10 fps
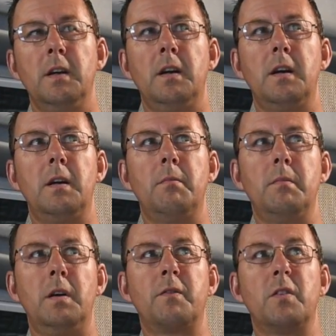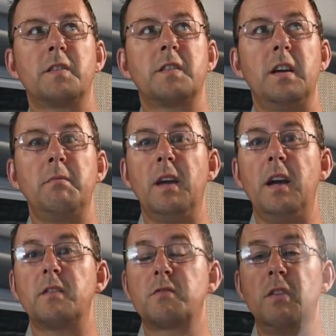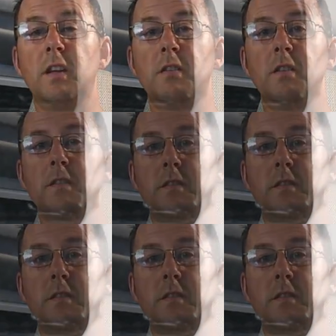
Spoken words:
I've got to say, yeah, it's really good. It's